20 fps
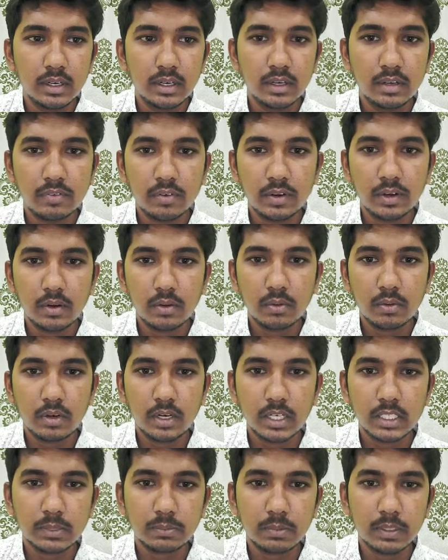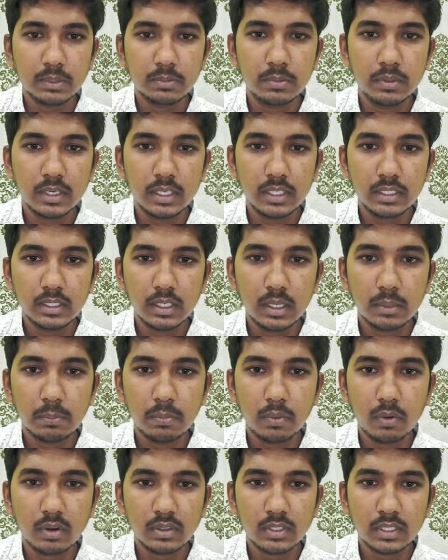define role, responsibilities, and
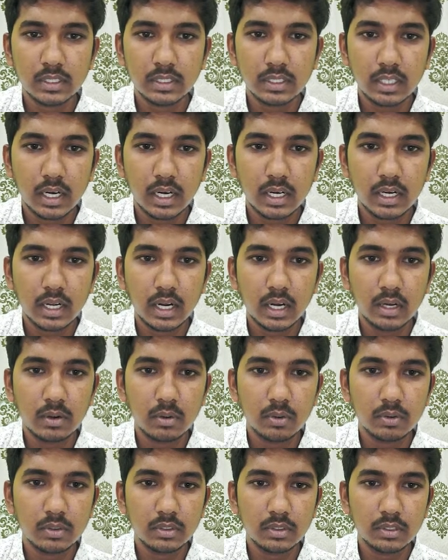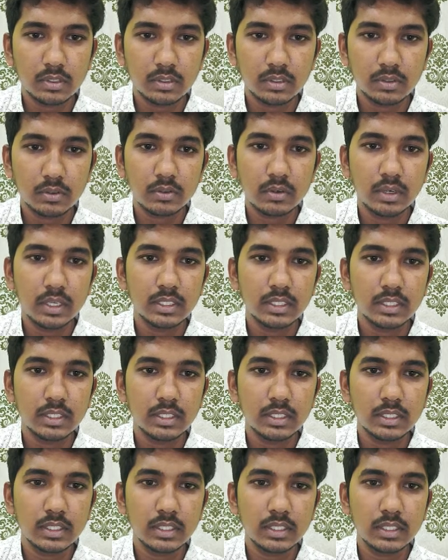process and controls. So you can see
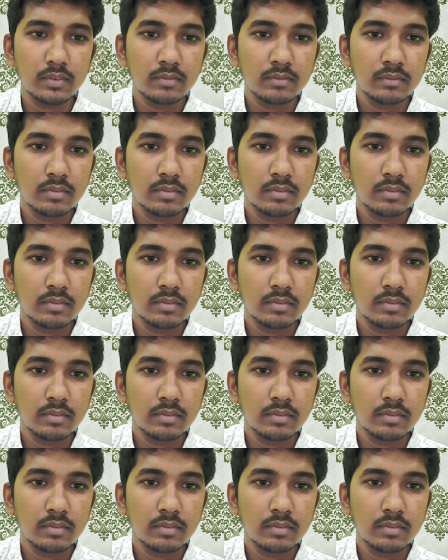here